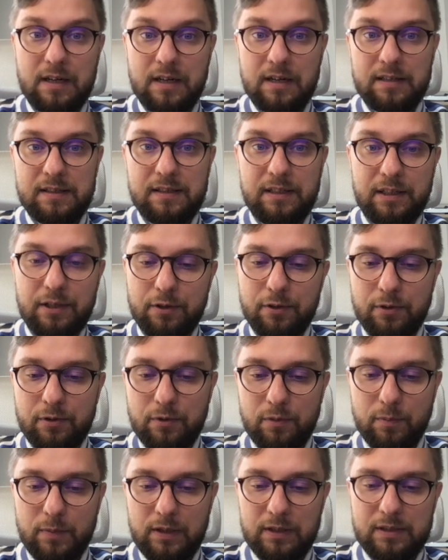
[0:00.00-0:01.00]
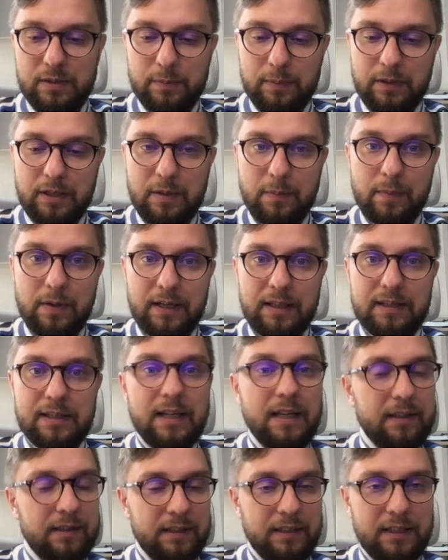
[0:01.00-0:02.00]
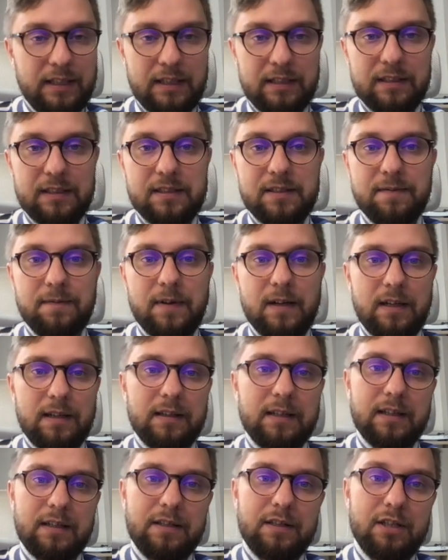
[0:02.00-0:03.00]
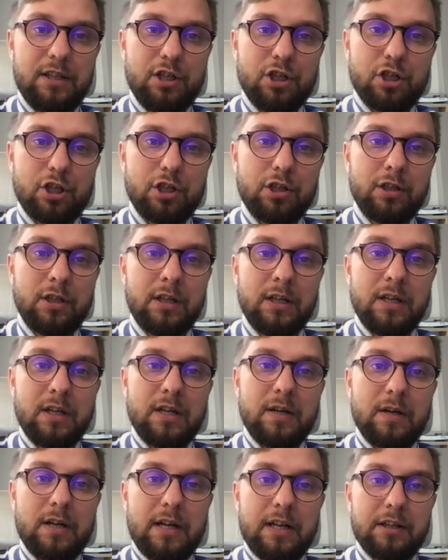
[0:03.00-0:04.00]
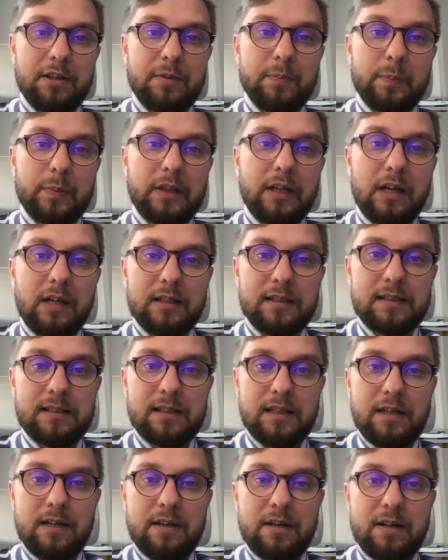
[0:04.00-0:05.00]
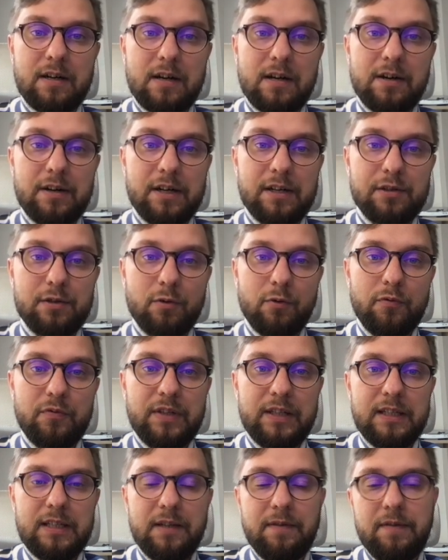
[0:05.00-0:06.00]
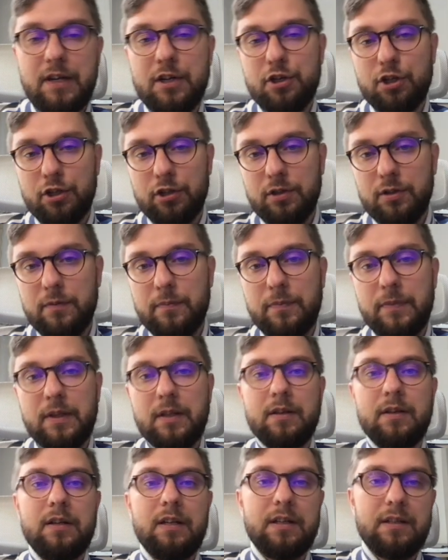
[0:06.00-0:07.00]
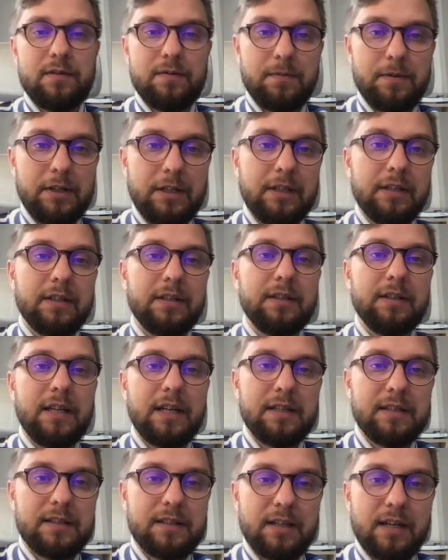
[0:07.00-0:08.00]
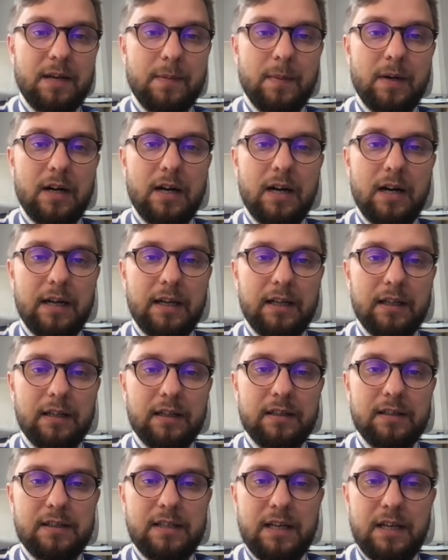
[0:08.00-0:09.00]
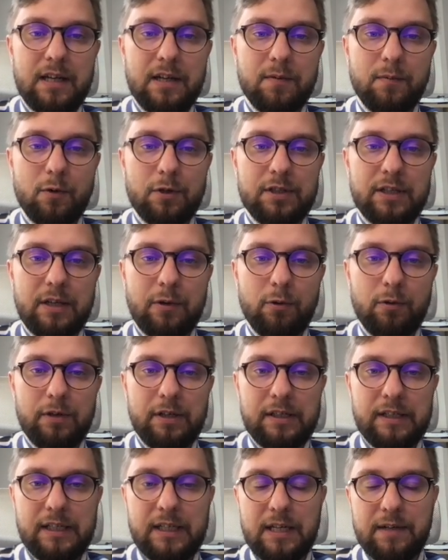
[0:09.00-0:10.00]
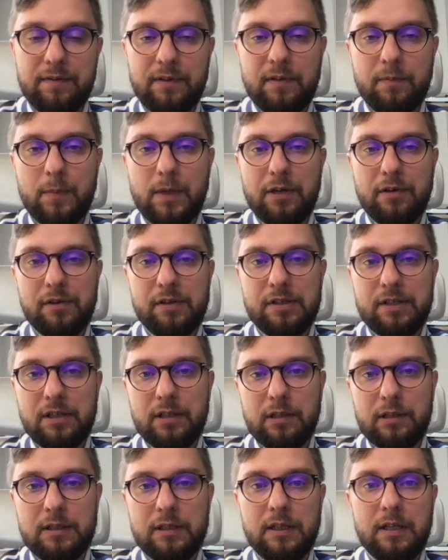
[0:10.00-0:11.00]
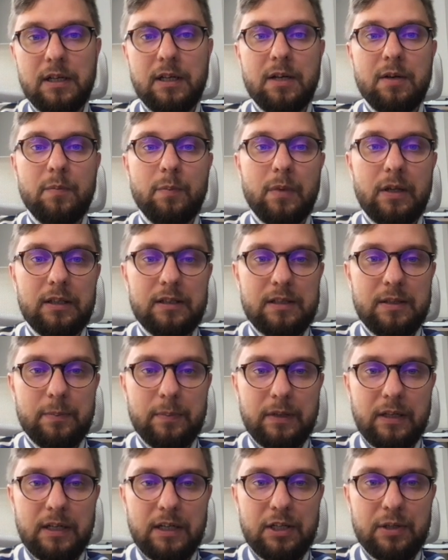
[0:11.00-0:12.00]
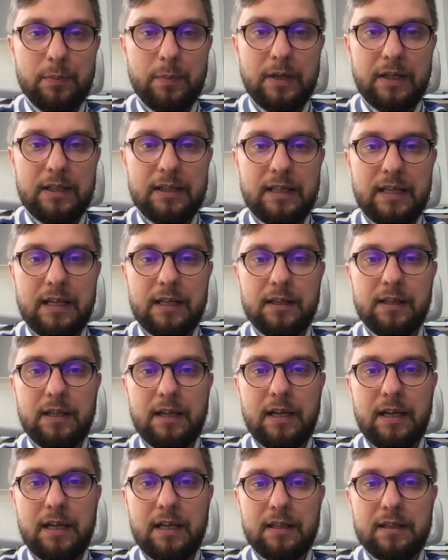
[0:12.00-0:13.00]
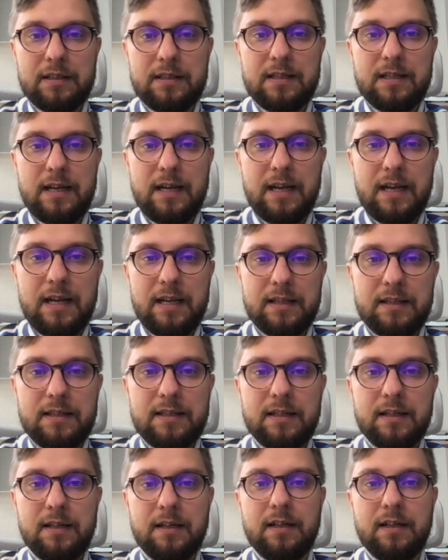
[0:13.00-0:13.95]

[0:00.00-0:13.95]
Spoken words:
0 multiplied by 10, again it's valid condition, and plus rest of the division, it's 3. Next time I take what I already have in my result, multiply it by 10 and add